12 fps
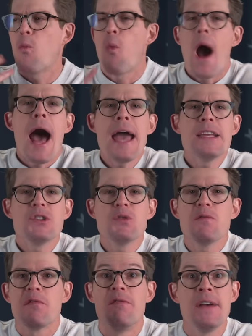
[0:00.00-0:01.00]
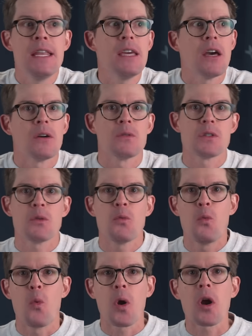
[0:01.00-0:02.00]
why do videos
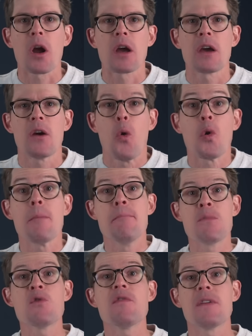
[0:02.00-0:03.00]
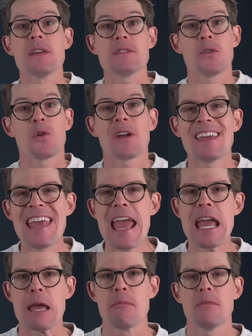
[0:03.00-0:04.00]
work, or movies, or
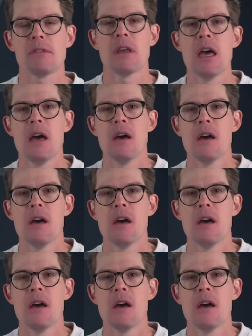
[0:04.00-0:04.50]
games?